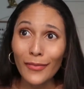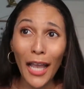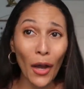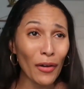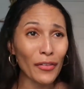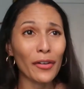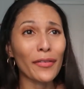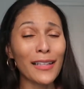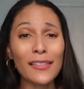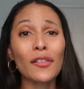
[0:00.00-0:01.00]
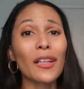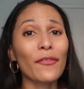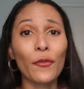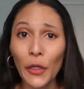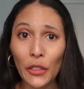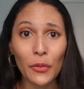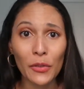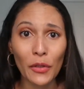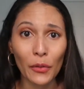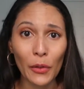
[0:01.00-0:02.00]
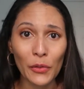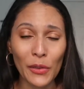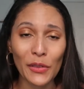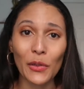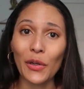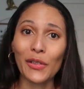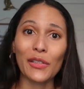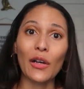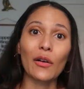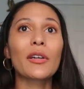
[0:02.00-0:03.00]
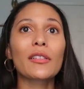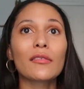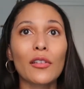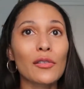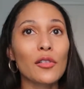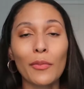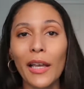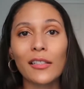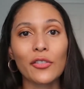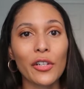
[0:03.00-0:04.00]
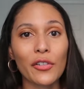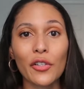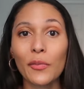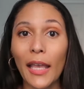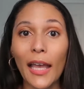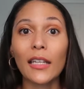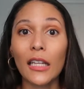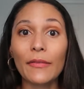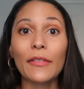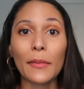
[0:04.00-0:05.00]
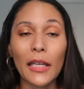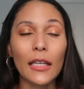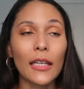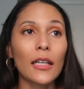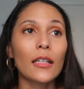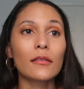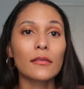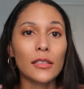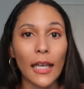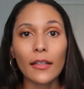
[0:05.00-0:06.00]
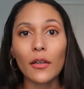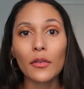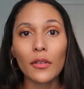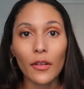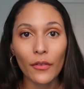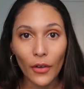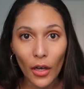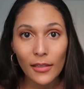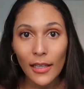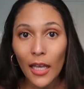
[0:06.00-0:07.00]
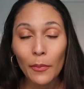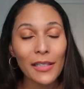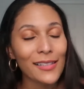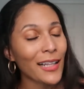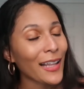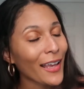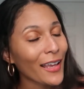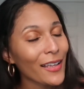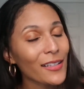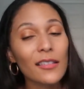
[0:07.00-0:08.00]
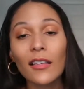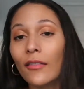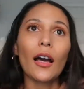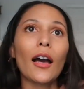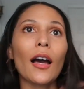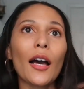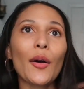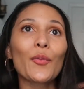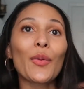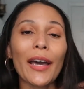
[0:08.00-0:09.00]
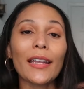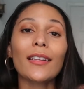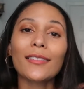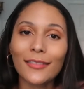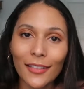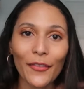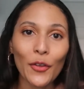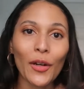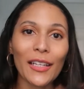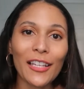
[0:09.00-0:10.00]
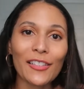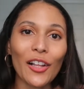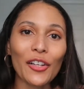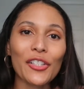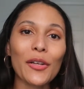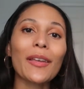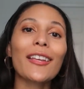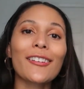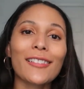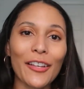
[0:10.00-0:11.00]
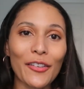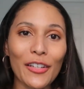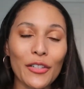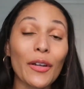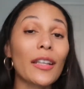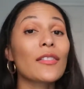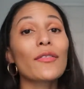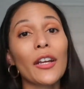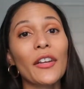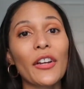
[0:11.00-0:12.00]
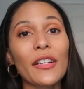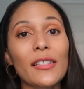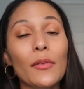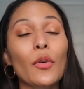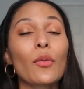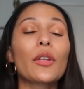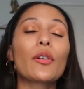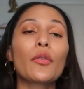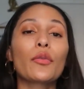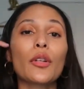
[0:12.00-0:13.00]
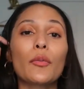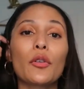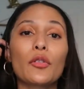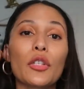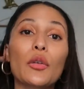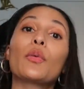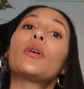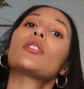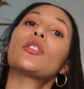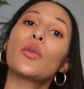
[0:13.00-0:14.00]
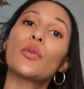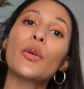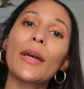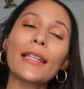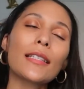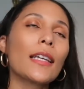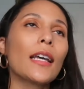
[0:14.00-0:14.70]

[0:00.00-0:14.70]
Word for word: However, that's still like forty trips to the grocery store, so, but those little bags at Trader Joe's be adding up for me. Side note, the Vons app is class. Uh, but if you want to get a scholarship, here's how you can do it. It's very, very simple when you go through W G U to do it.